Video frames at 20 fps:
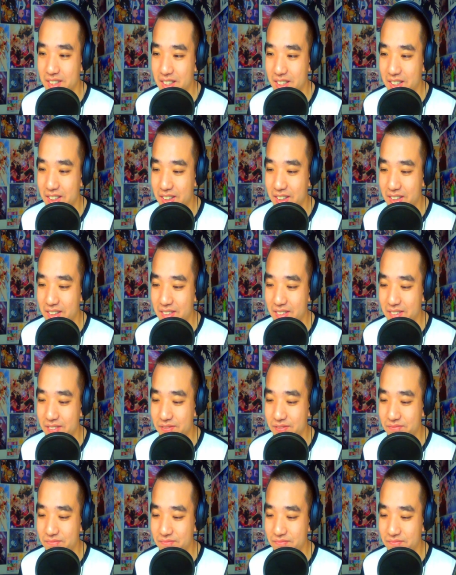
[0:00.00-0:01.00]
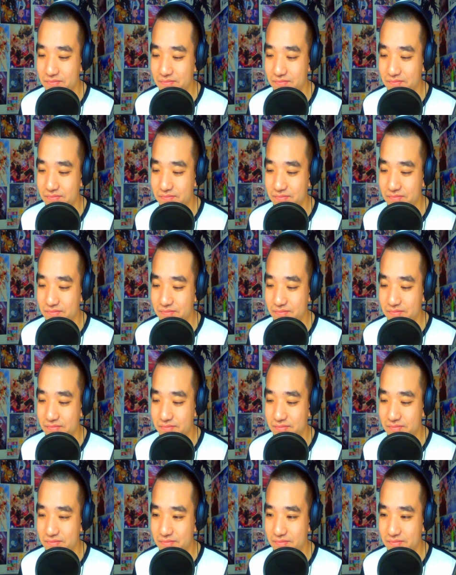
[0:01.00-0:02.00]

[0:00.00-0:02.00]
(no one is talking)